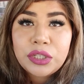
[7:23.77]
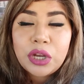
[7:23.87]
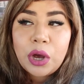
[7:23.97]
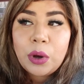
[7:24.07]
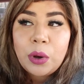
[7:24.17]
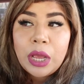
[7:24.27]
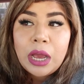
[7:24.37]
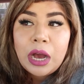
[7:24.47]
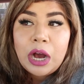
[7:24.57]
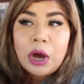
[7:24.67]
So
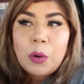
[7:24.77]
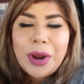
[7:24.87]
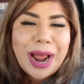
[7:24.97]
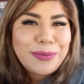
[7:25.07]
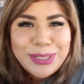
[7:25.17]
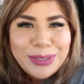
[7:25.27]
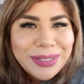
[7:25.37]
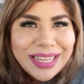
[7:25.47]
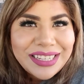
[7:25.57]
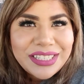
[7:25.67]
when I was
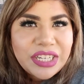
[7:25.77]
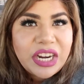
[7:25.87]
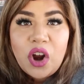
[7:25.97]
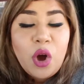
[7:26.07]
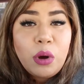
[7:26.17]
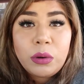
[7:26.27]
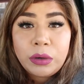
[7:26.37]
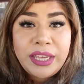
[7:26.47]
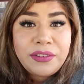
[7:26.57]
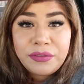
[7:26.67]
doing that to Jaden, oh,
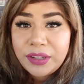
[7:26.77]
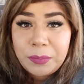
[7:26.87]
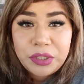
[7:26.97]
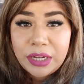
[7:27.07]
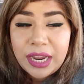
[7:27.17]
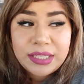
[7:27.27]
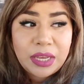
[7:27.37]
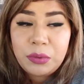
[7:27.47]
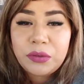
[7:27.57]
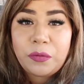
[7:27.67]
he flipped, you guys.
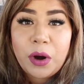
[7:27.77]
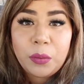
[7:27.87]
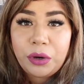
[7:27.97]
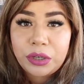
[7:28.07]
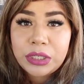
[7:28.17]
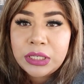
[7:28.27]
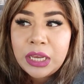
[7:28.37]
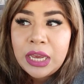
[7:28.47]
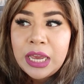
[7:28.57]
It was far worse.